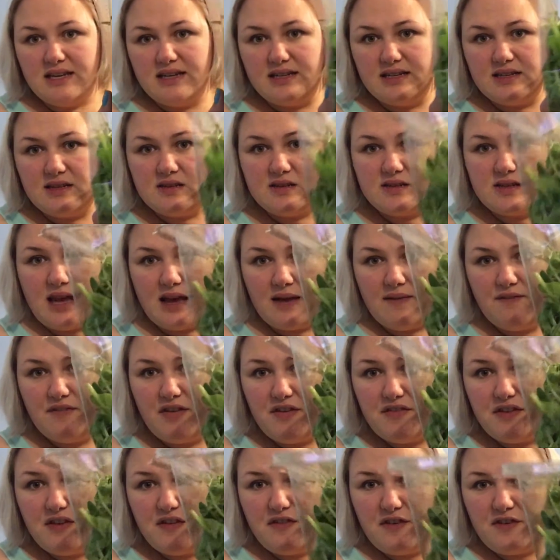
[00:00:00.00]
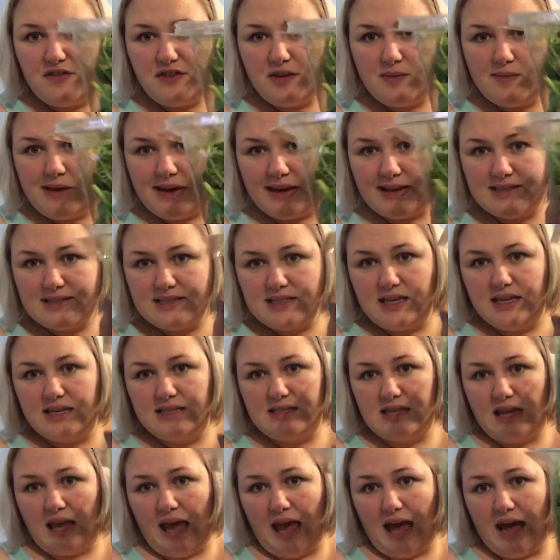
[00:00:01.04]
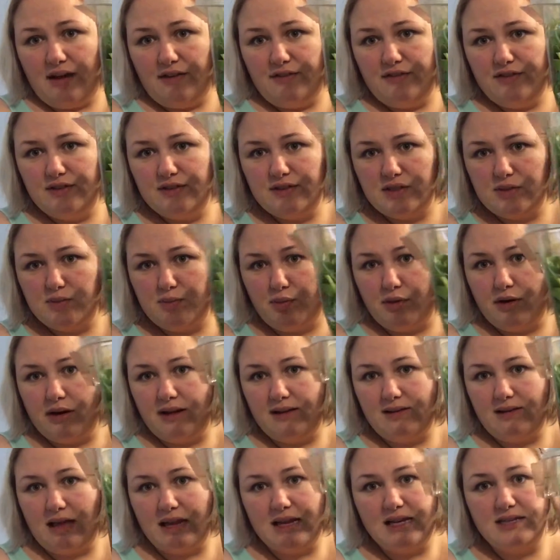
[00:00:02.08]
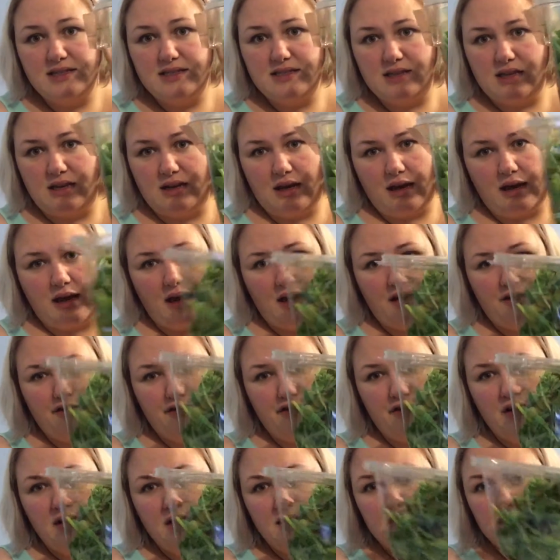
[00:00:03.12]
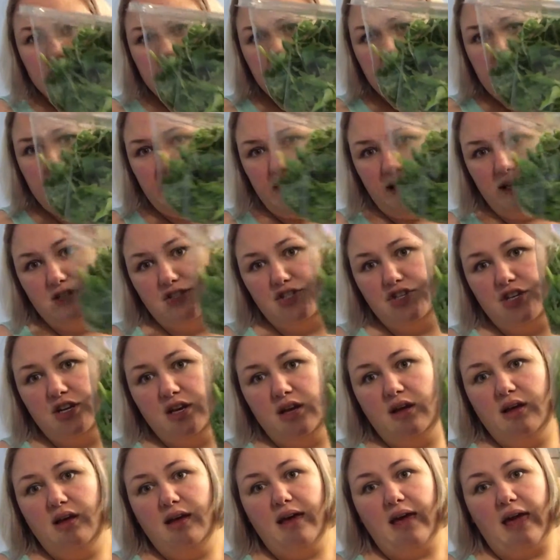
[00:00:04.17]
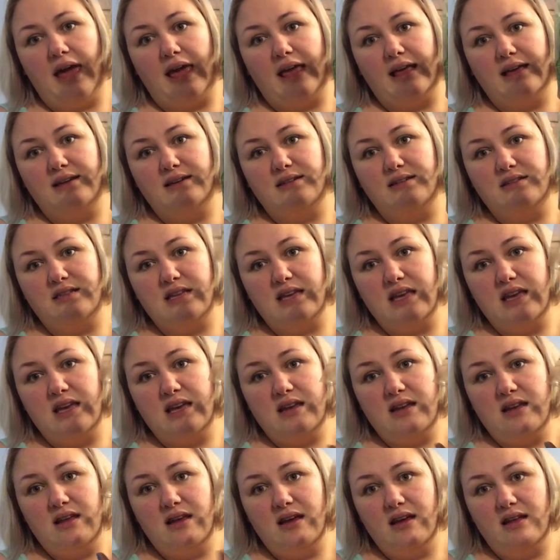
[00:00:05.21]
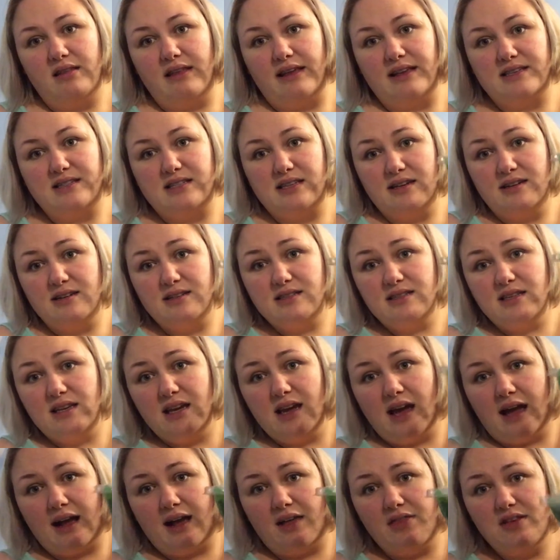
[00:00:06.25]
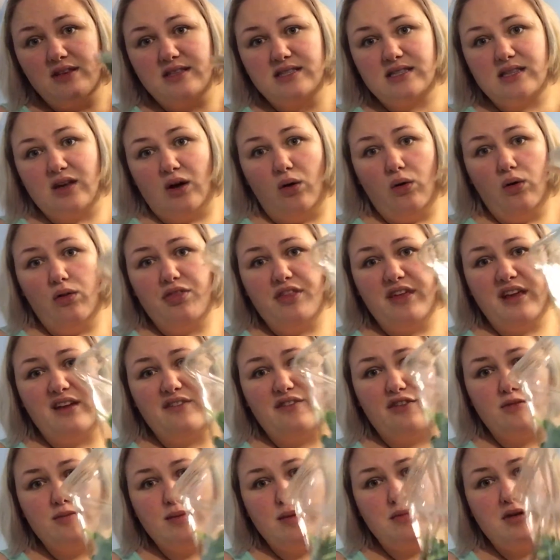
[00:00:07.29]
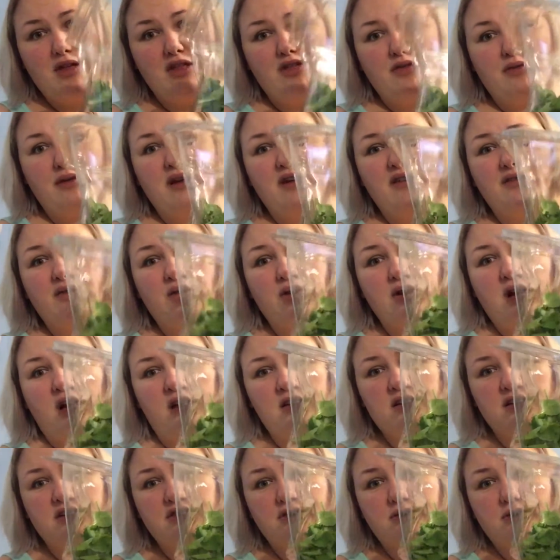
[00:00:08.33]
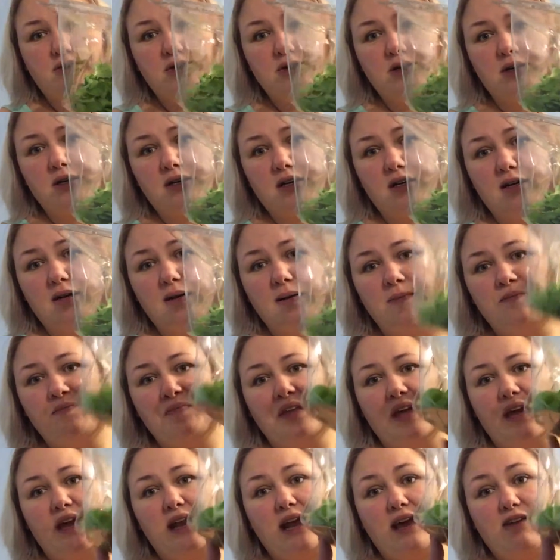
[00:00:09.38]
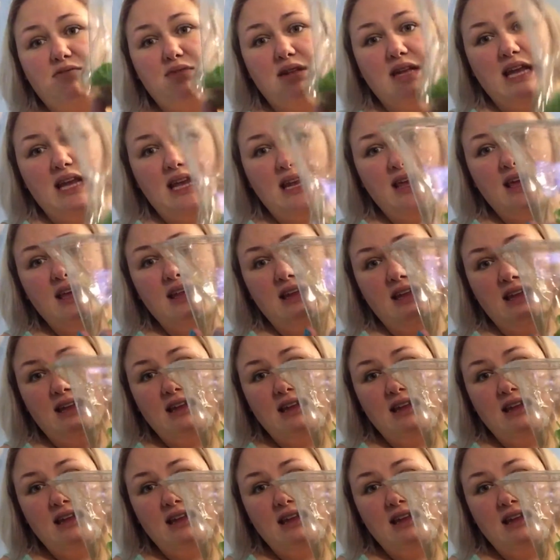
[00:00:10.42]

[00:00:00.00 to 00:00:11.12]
It is 50-50 mix. It's half spring lettuce and half spinach. And it, like, seriously, I got this whole thing for maybe $3 or $4 from Kroger, and I've been eating and